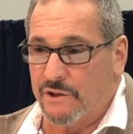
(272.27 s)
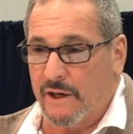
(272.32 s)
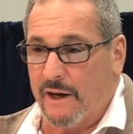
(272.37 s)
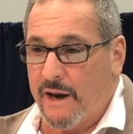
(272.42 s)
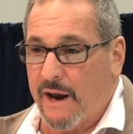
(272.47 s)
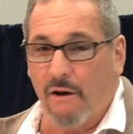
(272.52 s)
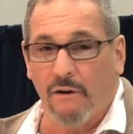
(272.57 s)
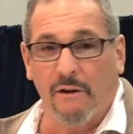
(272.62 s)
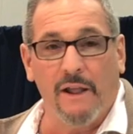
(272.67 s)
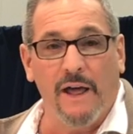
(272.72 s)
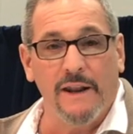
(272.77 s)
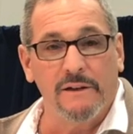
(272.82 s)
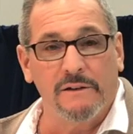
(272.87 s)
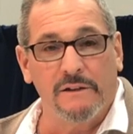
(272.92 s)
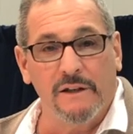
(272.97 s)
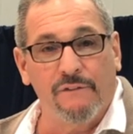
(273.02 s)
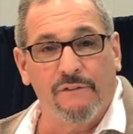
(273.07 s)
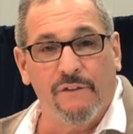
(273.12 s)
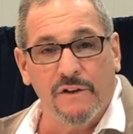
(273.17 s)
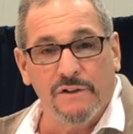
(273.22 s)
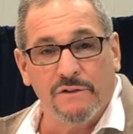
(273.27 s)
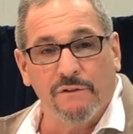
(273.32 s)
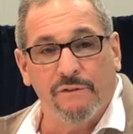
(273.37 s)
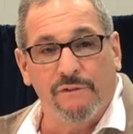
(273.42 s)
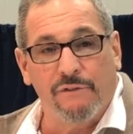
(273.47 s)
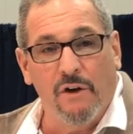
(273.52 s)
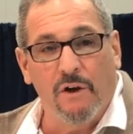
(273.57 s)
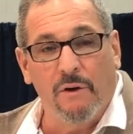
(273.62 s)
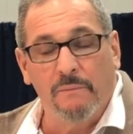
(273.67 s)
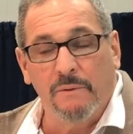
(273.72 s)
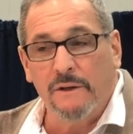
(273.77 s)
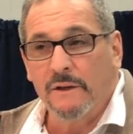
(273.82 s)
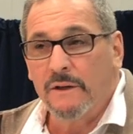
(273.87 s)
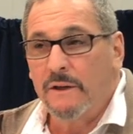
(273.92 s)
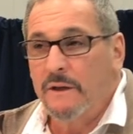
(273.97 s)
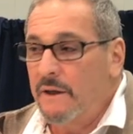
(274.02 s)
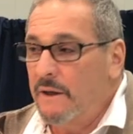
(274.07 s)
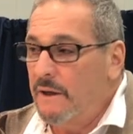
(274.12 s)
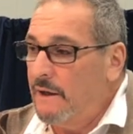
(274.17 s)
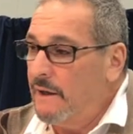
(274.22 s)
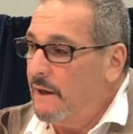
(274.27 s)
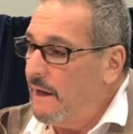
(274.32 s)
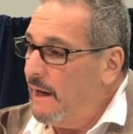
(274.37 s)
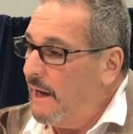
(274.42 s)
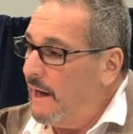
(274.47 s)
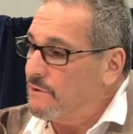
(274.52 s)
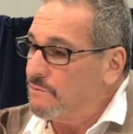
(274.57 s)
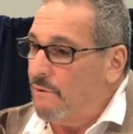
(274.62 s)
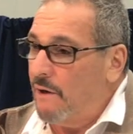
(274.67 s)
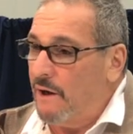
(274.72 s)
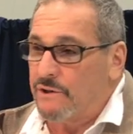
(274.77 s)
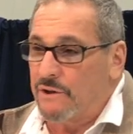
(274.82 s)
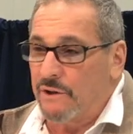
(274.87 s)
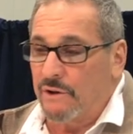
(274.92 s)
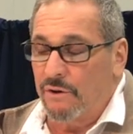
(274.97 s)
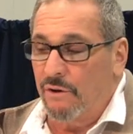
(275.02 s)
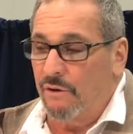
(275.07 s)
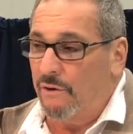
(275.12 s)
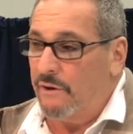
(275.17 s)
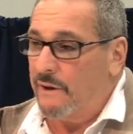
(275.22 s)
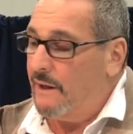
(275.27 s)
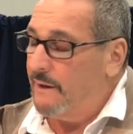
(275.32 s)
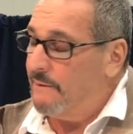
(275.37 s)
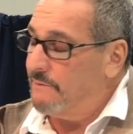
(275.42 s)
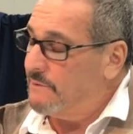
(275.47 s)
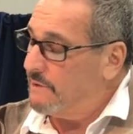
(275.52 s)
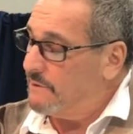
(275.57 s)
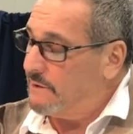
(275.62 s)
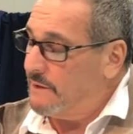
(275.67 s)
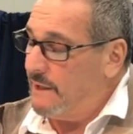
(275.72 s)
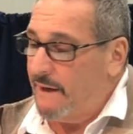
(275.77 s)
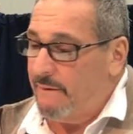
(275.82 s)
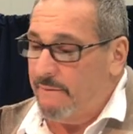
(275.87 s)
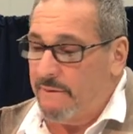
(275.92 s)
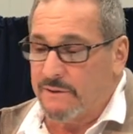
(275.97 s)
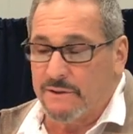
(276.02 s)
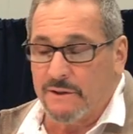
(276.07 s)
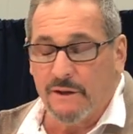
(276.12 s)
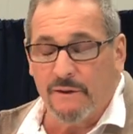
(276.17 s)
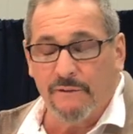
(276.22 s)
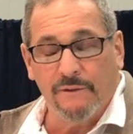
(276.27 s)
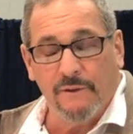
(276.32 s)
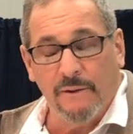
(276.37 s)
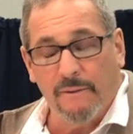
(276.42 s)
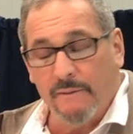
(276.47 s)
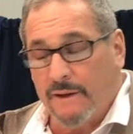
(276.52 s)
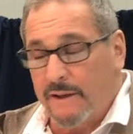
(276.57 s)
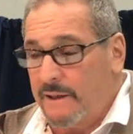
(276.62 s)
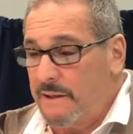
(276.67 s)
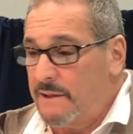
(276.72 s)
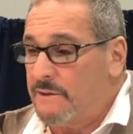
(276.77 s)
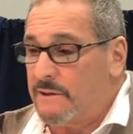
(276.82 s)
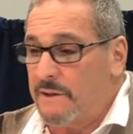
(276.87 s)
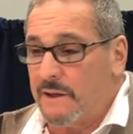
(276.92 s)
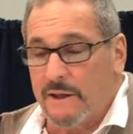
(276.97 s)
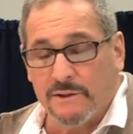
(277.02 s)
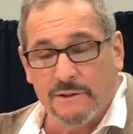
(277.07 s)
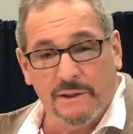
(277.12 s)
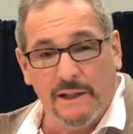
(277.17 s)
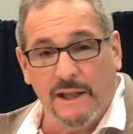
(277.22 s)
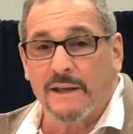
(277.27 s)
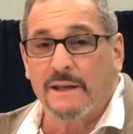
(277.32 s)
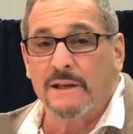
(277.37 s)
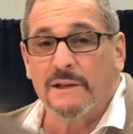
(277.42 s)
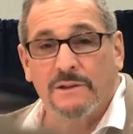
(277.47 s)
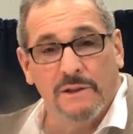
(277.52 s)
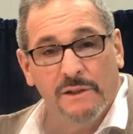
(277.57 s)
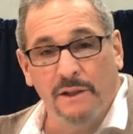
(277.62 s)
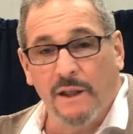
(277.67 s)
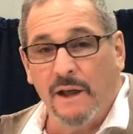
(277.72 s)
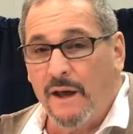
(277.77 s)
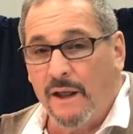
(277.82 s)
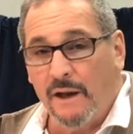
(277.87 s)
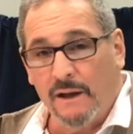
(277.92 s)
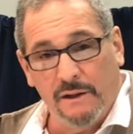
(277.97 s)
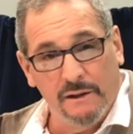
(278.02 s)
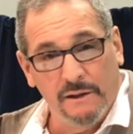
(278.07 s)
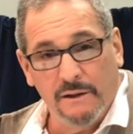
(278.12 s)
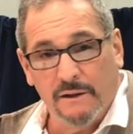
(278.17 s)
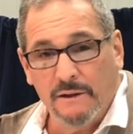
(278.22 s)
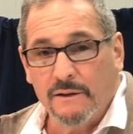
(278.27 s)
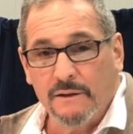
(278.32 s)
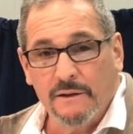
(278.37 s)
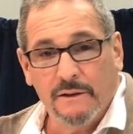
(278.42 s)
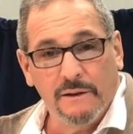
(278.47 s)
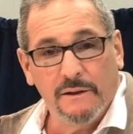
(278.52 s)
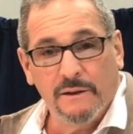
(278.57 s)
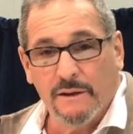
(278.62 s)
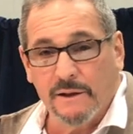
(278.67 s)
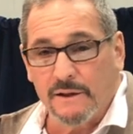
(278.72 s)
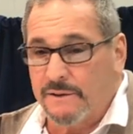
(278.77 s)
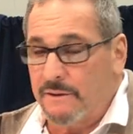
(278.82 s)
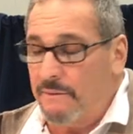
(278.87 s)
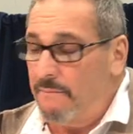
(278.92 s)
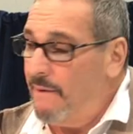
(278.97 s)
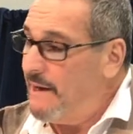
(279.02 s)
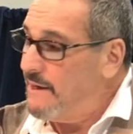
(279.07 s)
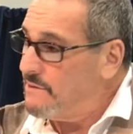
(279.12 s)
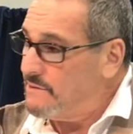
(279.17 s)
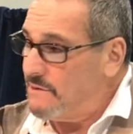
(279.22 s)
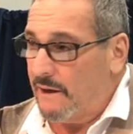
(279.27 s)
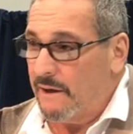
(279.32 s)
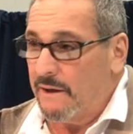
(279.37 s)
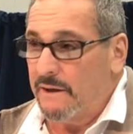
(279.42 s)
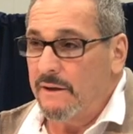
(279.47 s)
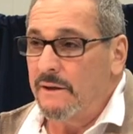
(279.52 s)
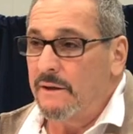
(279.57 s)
Carolina defensive film, and I was watching Luke, and I'm just saying to myself, I mean, it's like he's in the huddle. It's amazing.